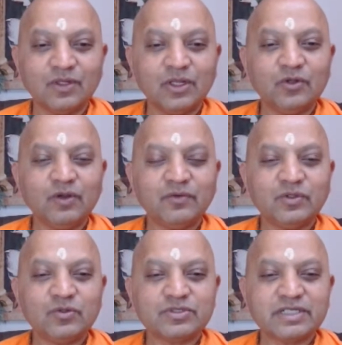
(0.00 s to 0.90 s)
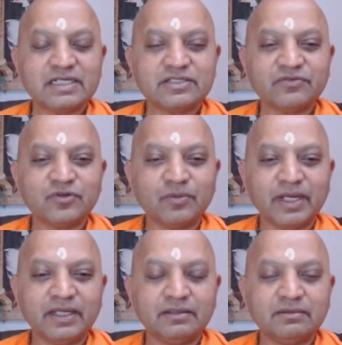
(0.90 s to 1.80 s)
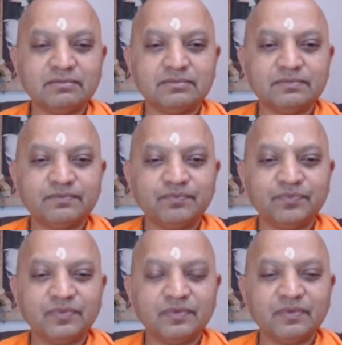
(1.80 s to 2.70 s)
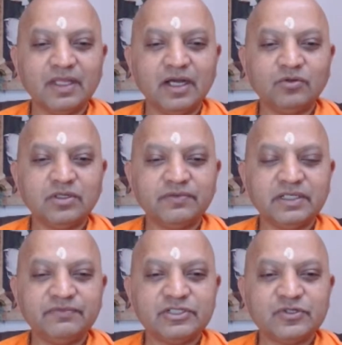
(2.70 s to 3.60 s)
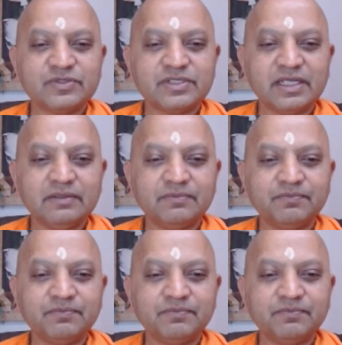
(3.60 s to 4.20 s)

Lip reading: You have two states of your mind. The outer one, which you see,